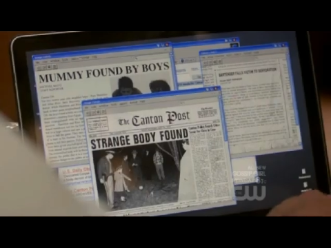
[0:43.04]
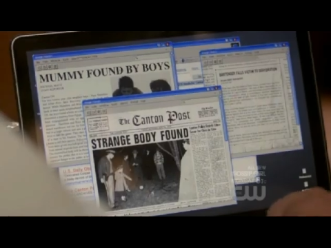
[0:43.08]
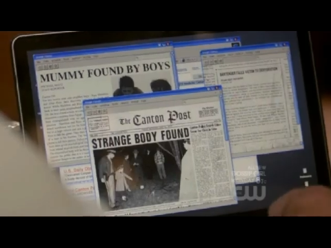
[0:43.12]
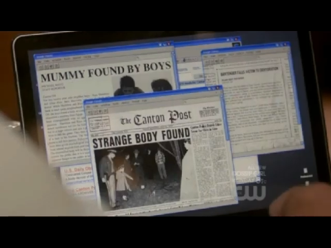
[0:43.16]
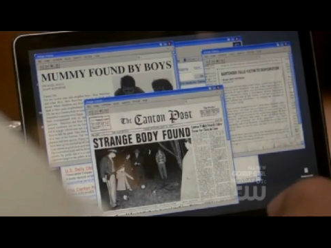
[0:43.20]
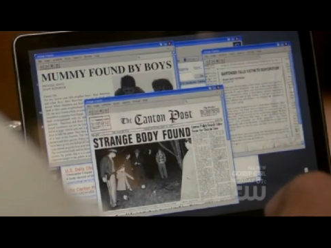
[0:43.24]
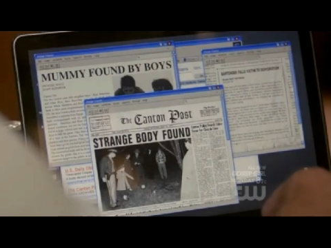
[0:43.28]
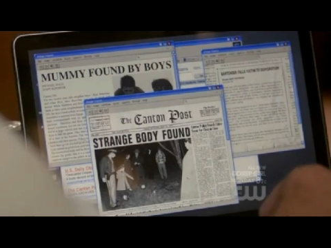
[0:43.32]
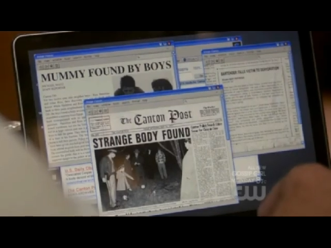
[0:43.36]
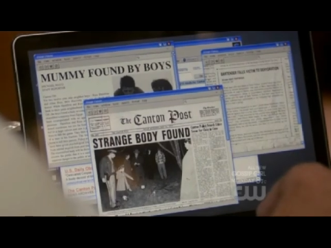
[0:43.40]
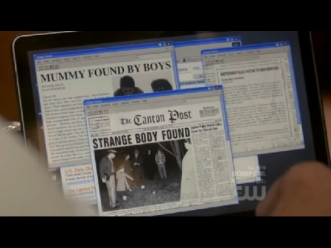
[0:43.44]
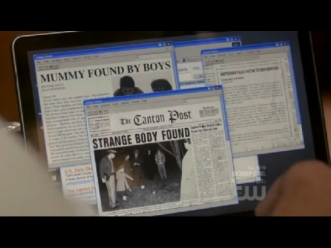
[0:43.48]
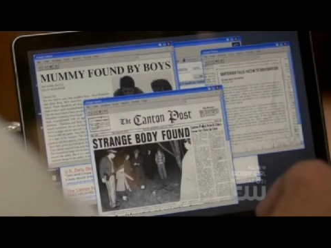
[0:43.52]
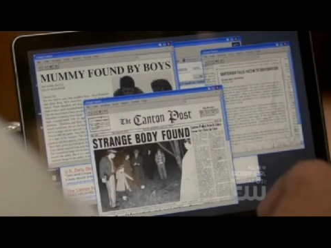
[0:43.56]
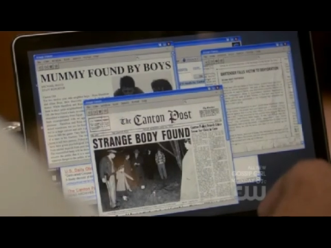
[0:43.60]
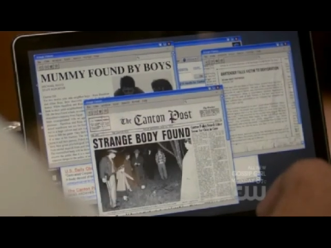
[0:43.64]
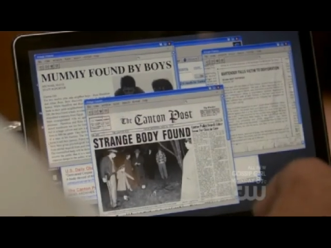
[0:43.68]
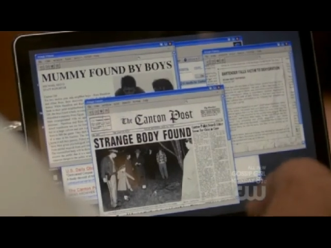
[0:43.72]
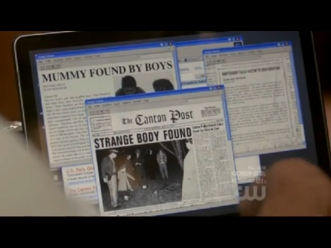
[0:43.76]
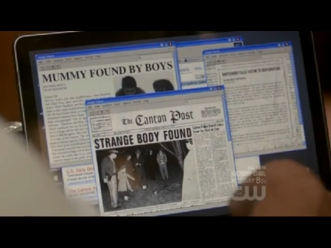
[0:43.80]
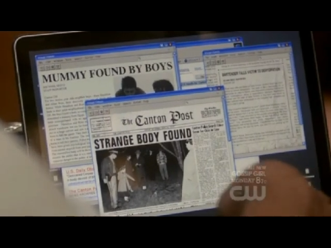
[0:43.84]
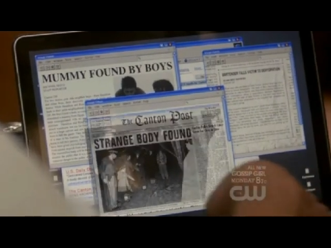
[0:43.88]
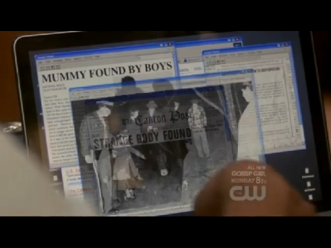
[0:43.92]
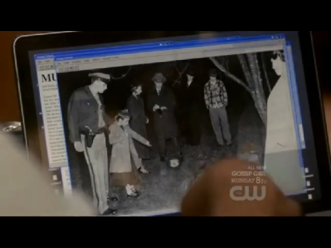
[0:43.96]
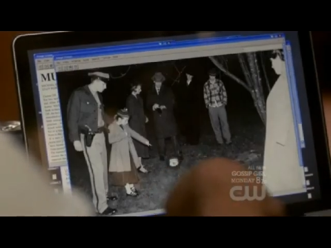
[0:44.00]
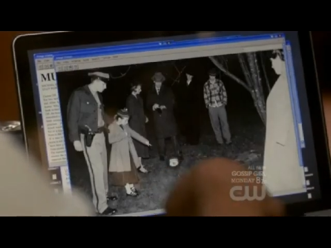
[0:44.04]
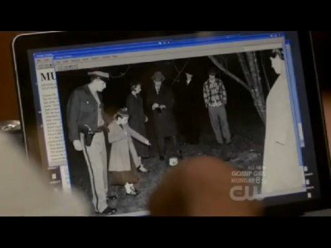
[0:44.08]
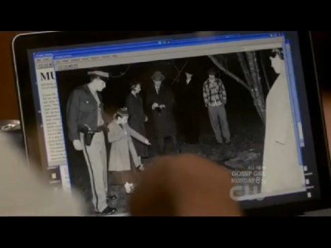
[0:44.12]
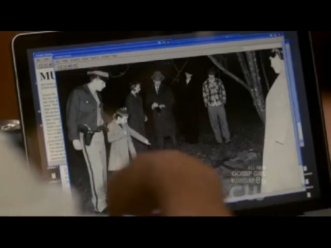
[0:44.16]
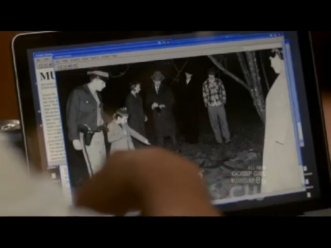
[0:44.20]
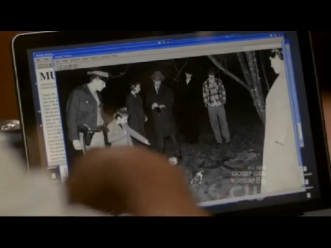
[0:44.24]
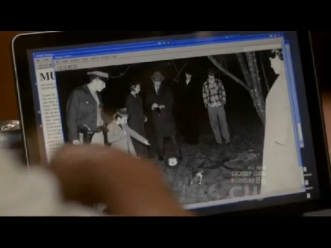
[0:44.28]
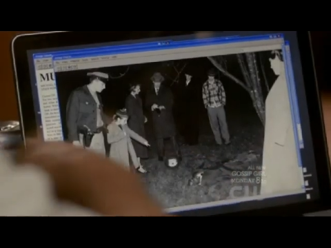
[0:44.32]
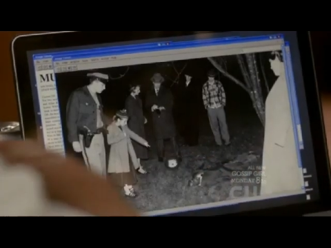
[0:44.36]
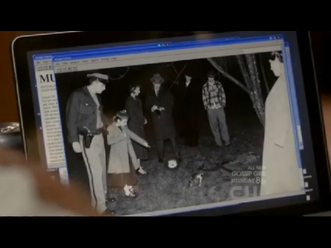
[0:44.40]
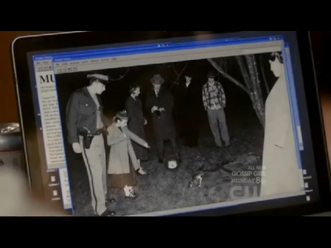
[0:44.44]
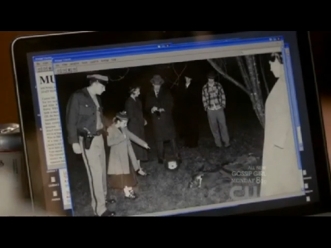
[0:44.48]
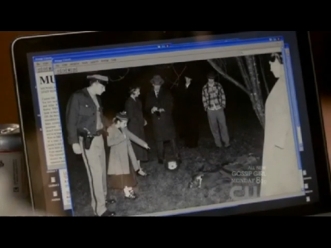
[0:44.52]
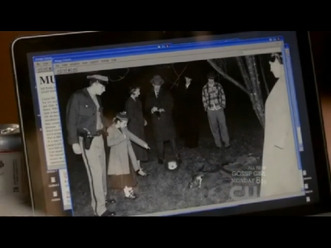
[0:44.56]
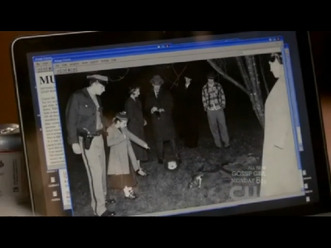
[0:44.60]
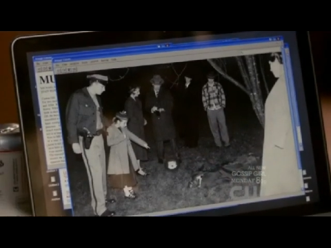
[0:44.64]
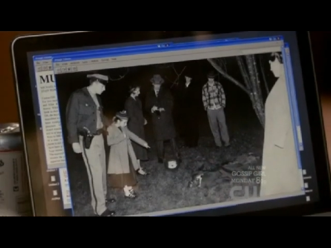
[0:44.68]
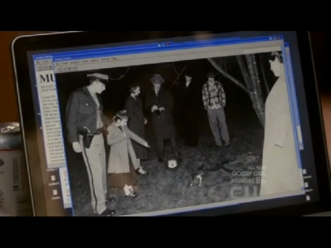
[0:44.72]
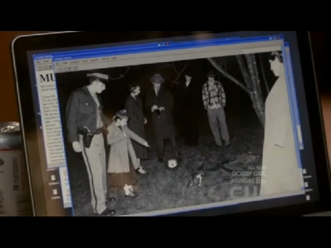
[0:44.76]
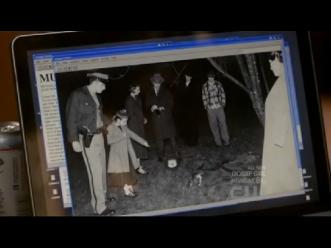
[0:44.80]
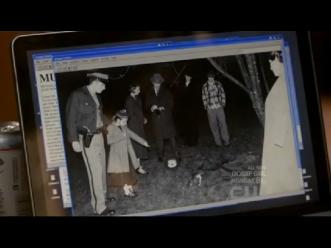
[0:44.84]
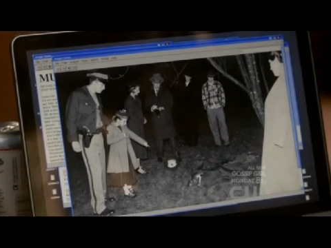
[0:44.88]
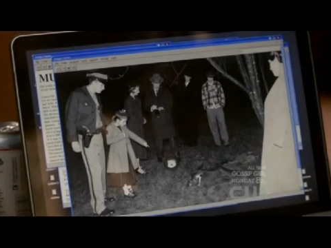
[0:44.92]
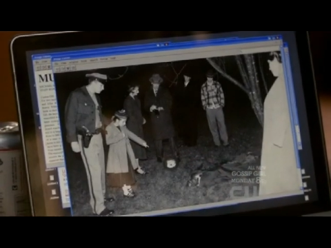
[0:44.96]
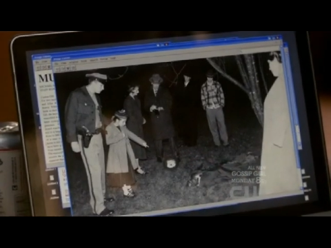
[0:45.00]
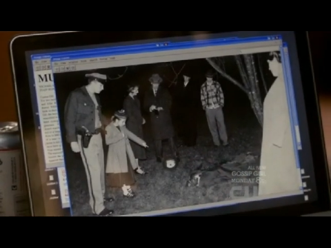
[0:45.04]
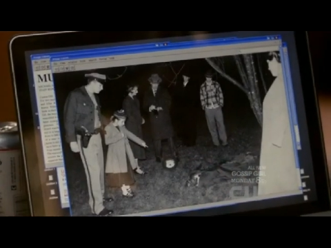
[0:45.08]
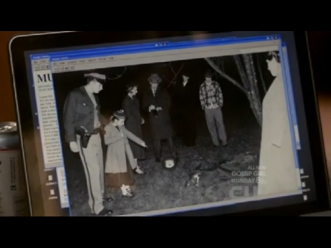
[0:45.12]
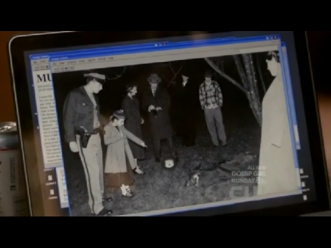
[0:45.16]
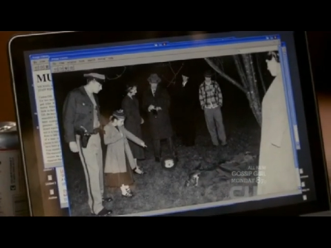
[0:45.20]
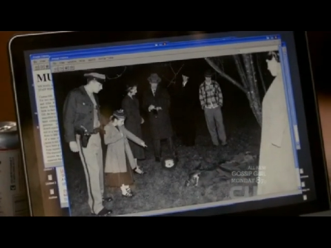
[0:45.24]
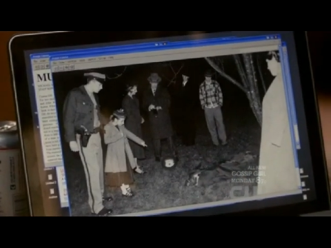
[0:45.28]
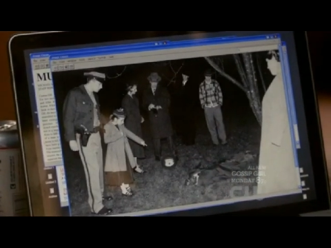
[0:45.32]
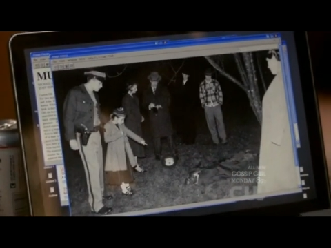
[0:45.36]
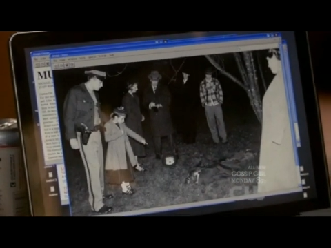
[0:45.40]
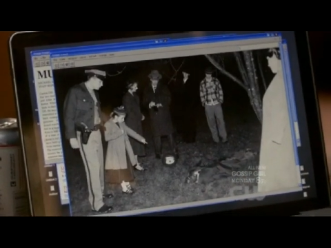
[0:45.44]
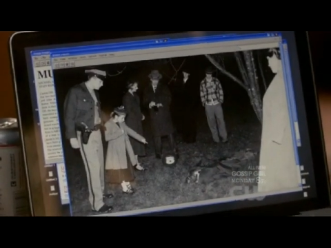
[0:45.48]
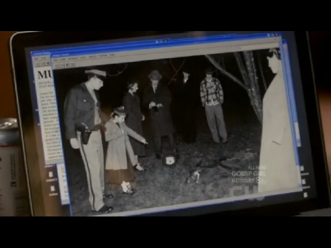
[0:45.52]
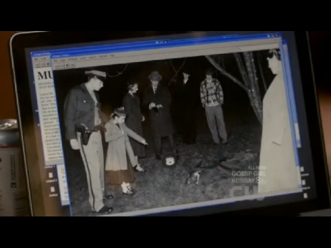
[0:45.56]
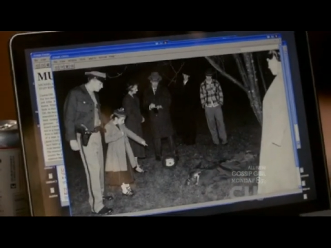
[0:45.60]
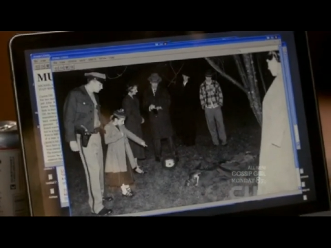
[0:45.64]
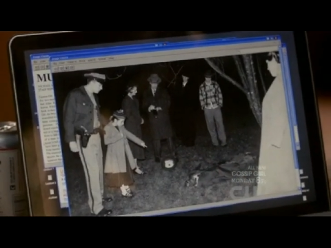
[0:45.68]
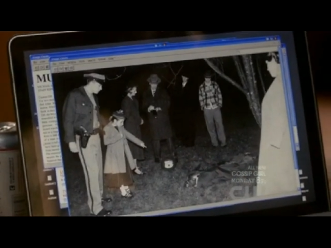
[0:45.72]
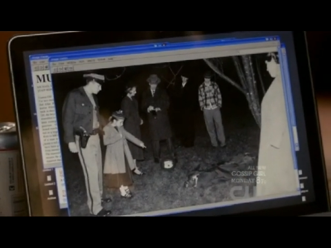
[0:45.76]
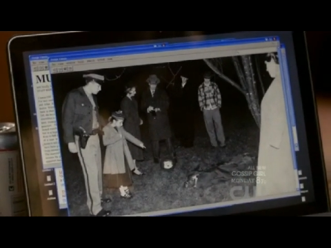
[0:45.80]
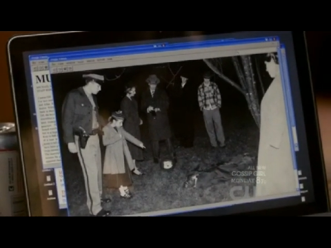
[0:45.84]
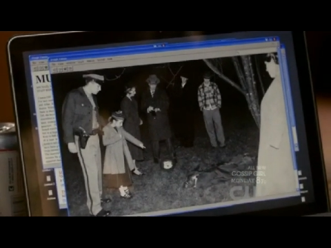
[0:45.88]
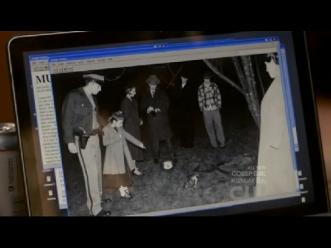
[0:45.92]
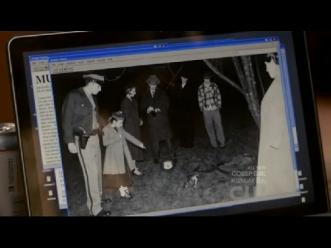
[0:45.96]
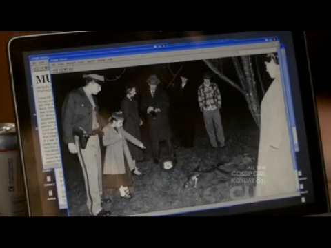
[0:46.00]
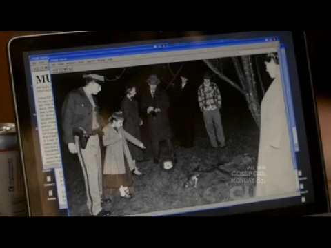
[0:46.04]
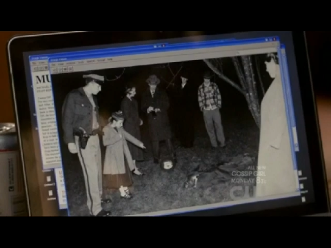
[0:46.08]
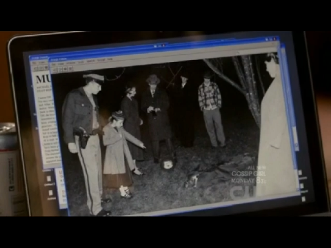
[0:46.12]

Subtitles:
Nobody's mouth can be seen.